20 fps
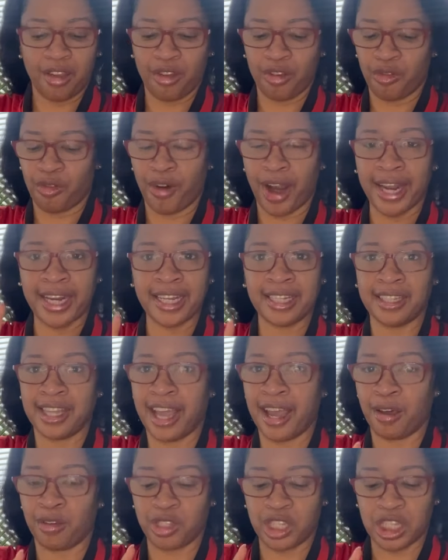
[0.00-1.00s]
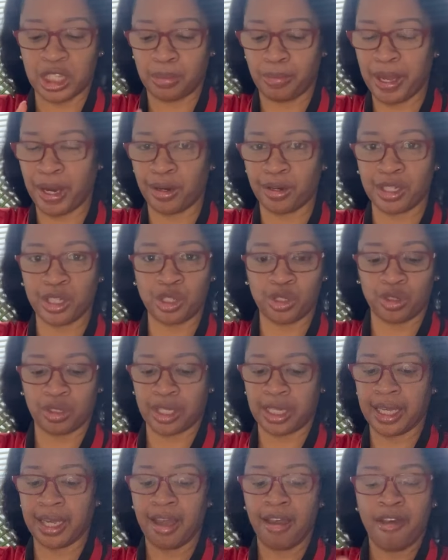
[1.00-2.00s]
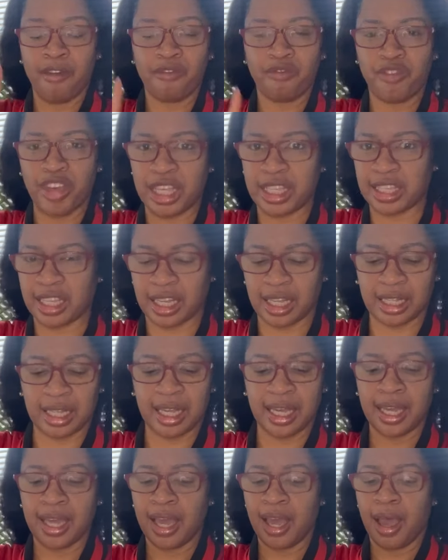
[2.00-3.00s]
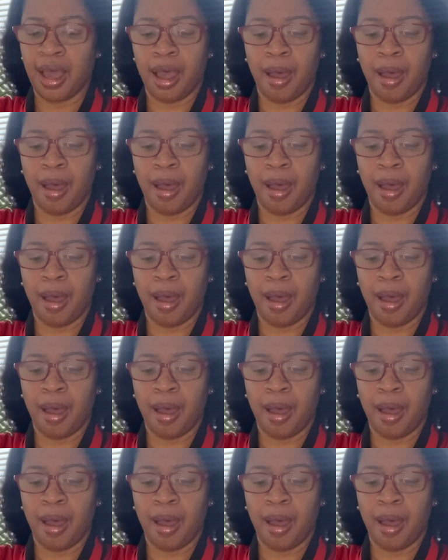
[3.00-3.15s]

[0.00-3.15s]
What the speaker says: writing down spiritually, physically,